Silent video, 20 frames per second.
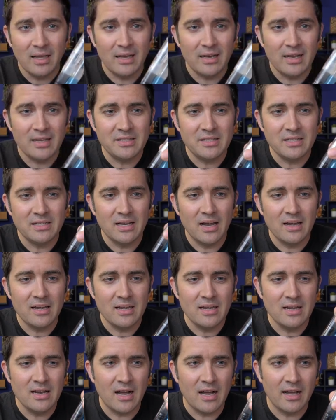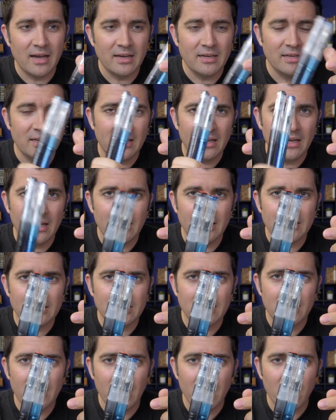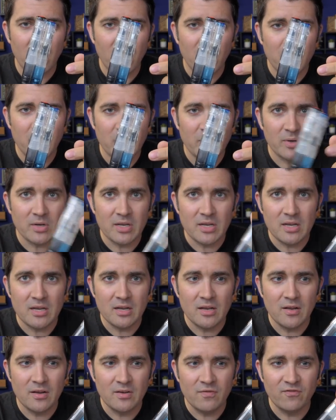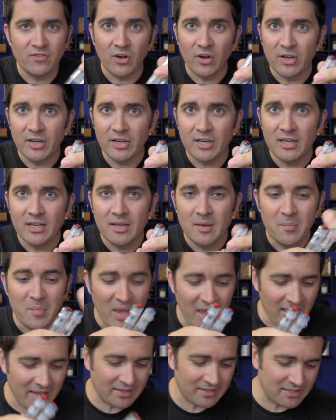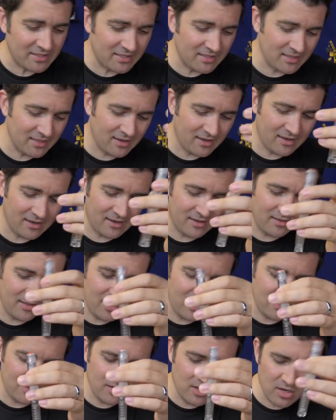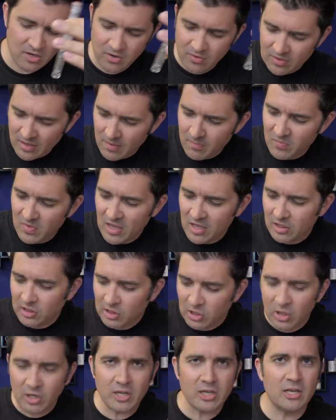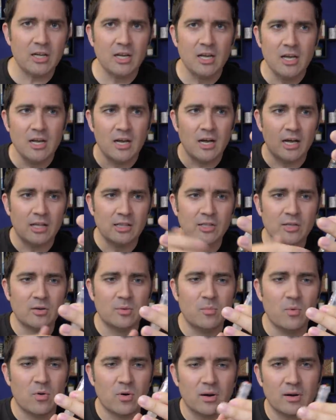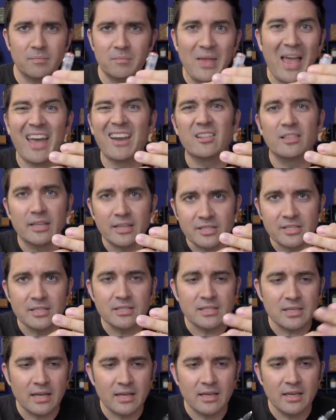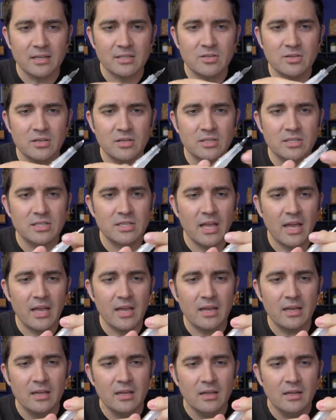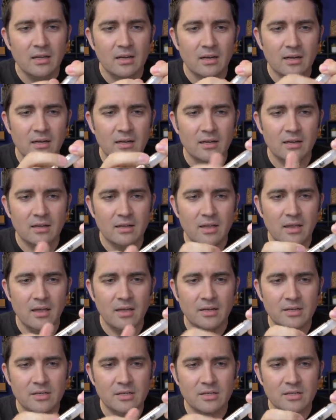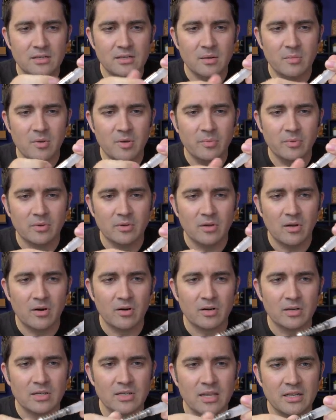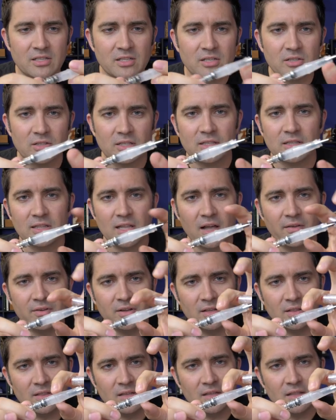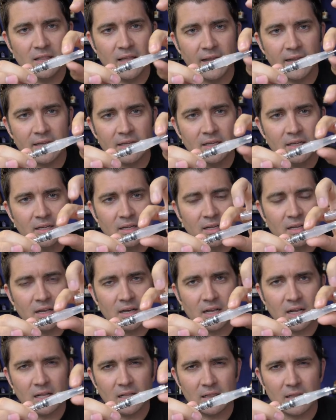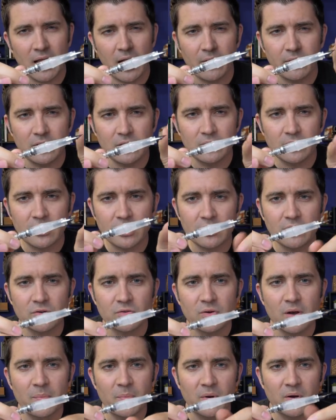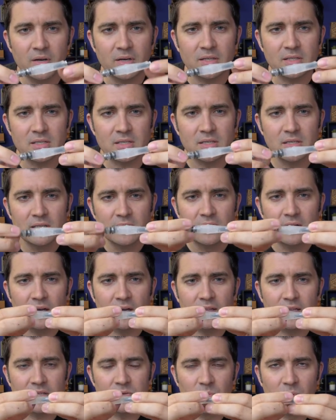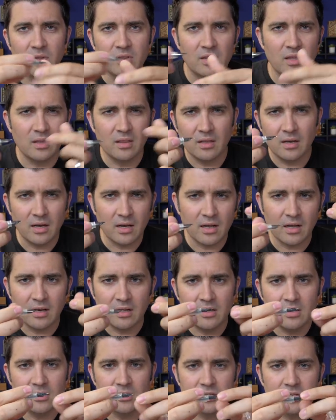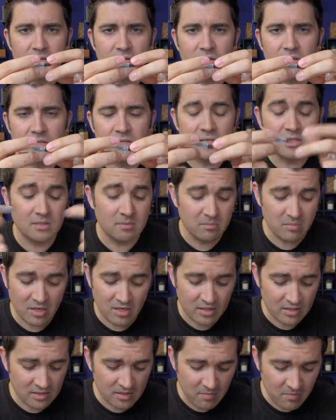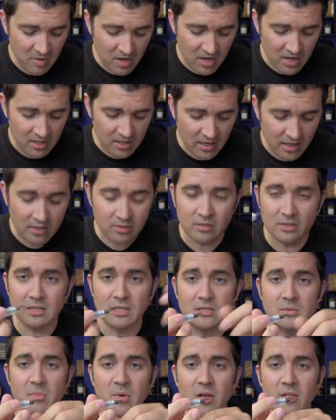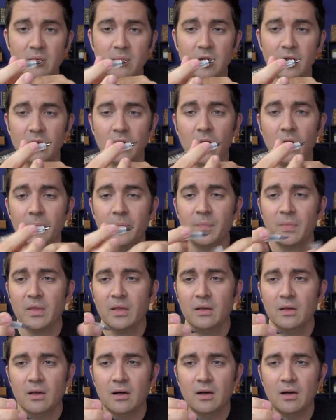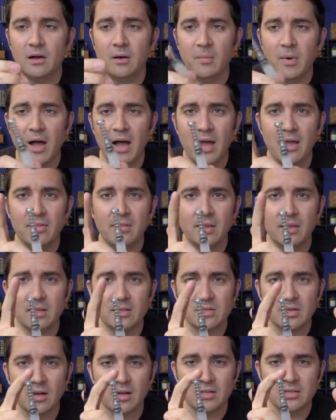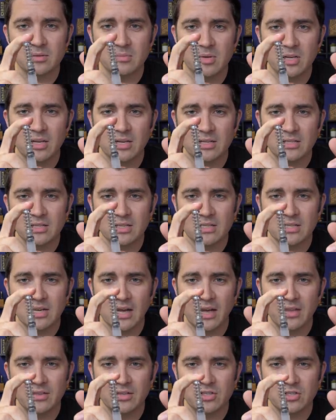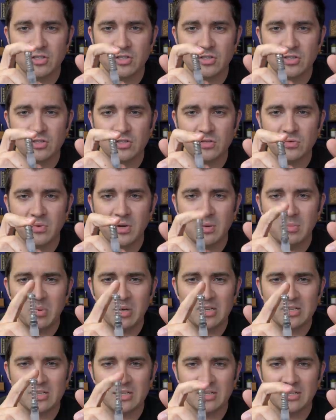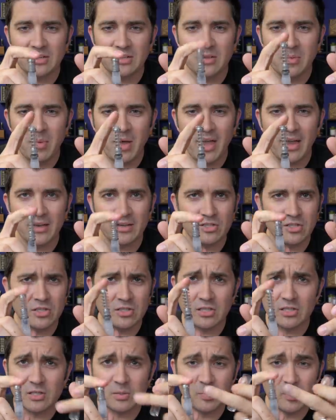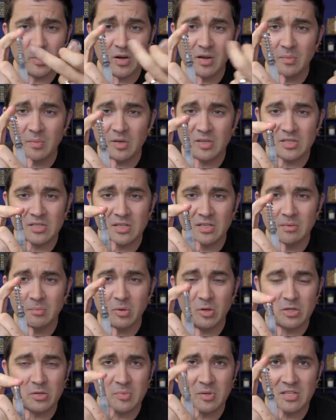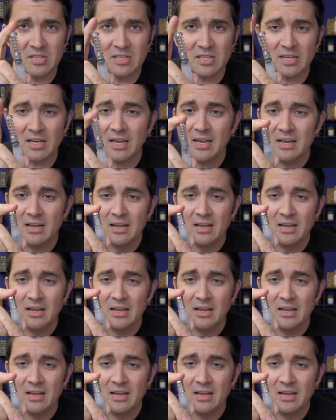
at eighteen ninety-nine, and they are pretty fun pens. Uh, they, you know, they, they look a little more adolescent, I guess you could say. Uh, and some people aren't necessarily loving the like kind of cloudy looking grip on it. Uh, that's one thing that I kind of hear as a criticism, but to me, I don't, it doesn't bother me at all. Um, I think it's awesome because it's got this sweet piston on the back. It's just a spring piston, push piston,